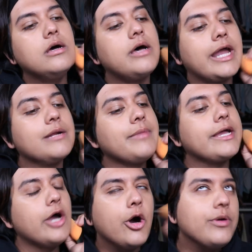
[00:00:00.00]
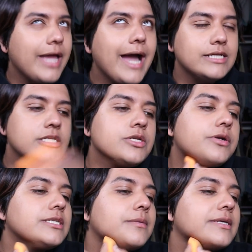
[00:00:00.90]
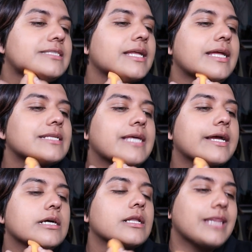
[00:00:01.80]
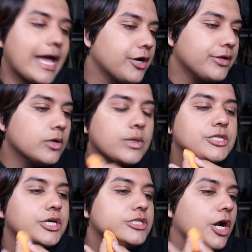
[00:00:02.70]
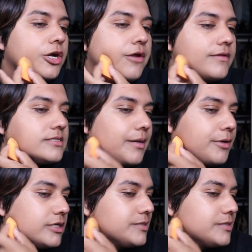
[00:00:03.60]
And I'm like, oh yeah, I did notice that my skin gets like lighter in the winter, darker in the summer,